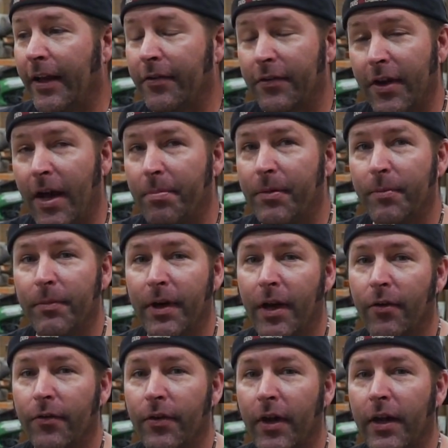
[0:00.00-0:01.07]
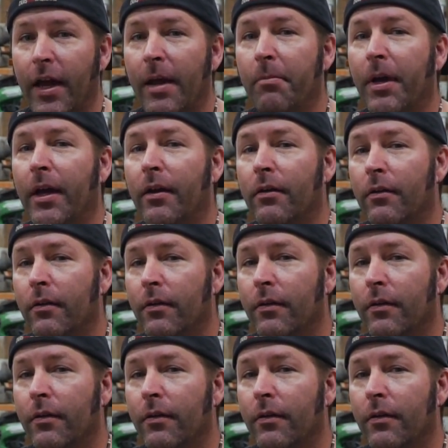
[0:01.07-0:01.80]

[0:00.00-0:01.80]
I stopped him and I was like, "Hey man,